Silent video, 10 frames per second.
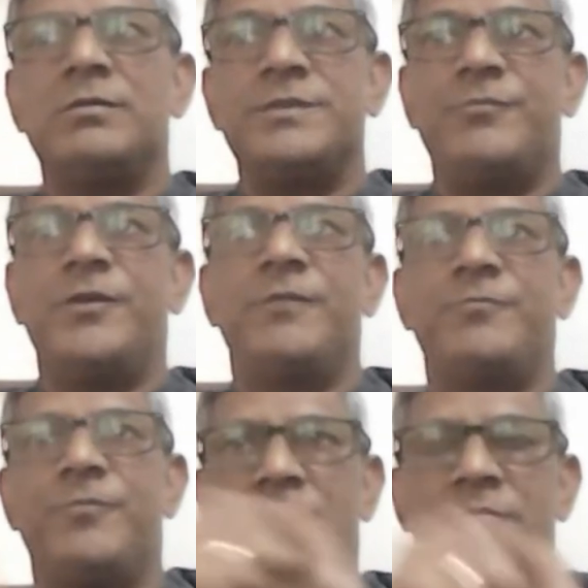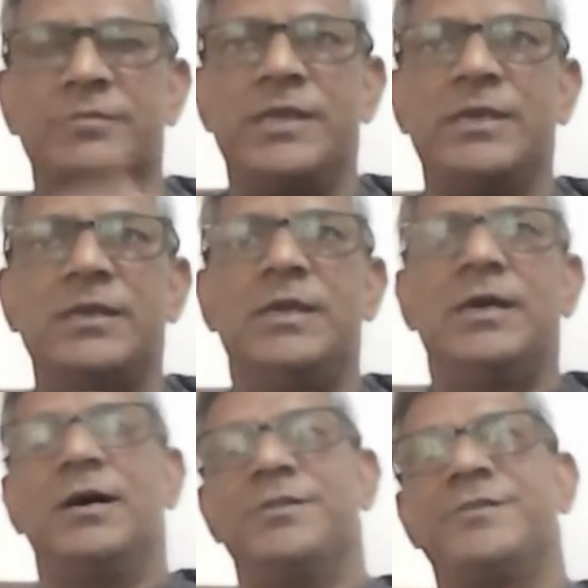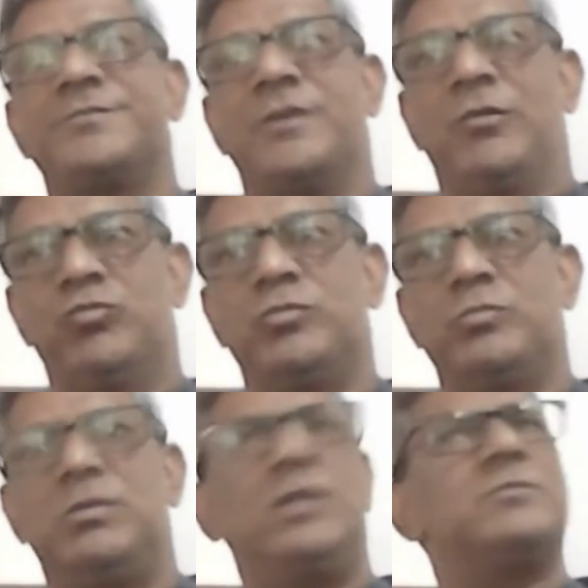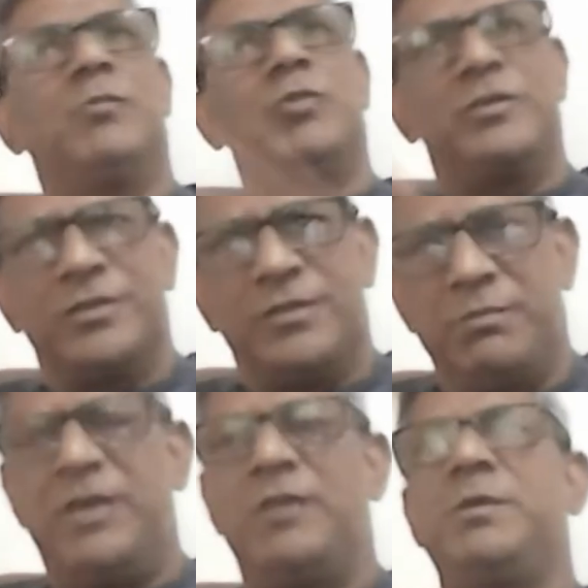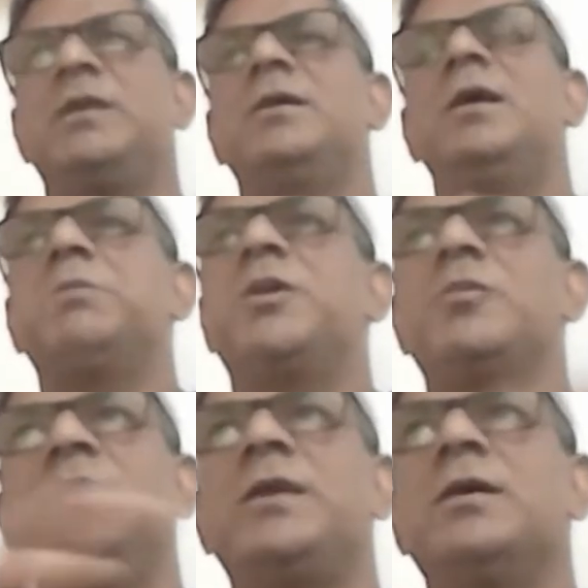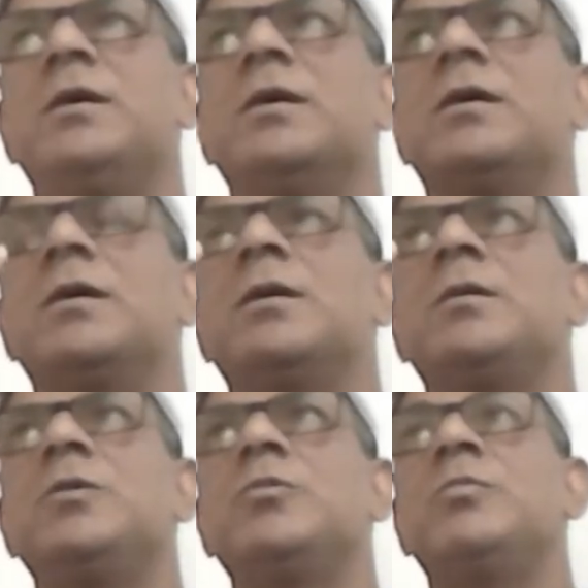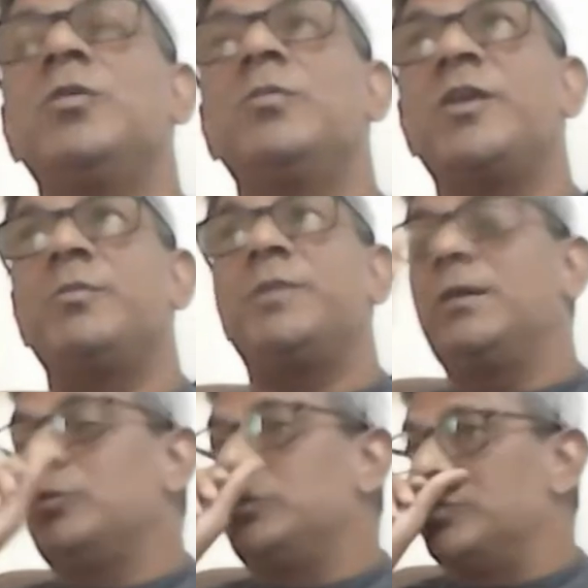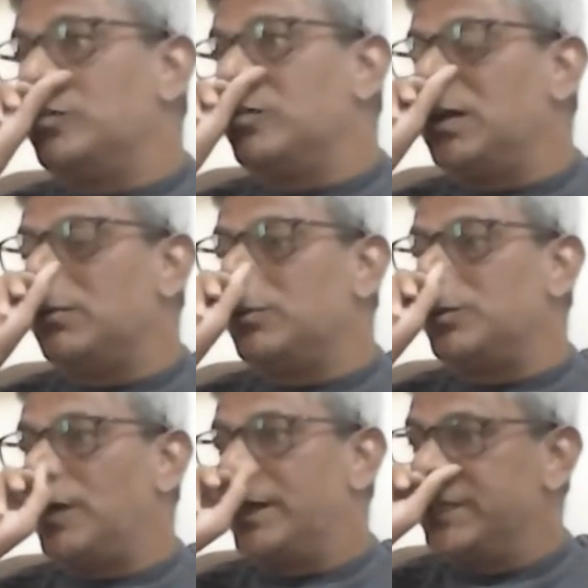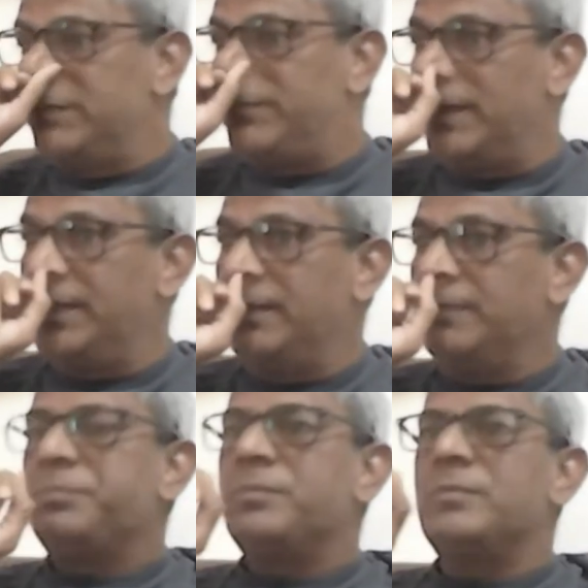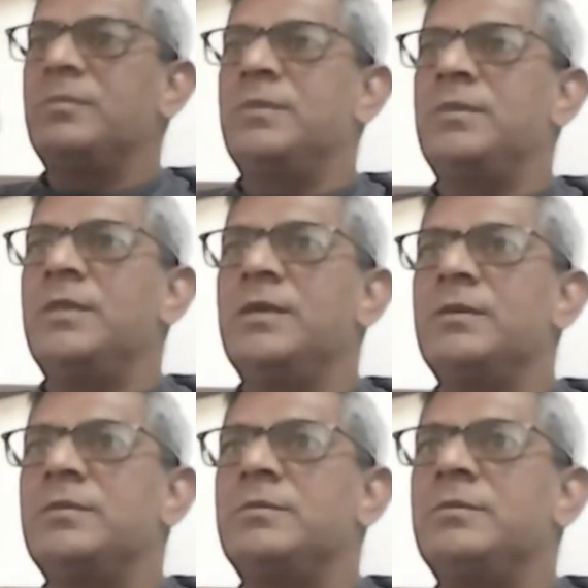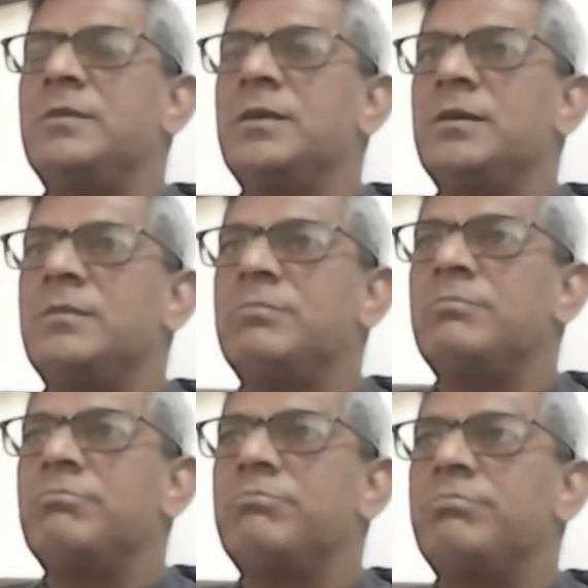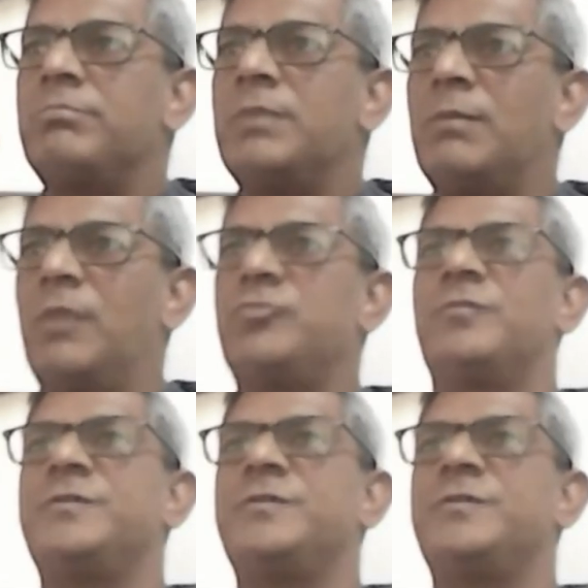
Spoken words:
different from the other sound in some way or the other. We may not be able to identify the amount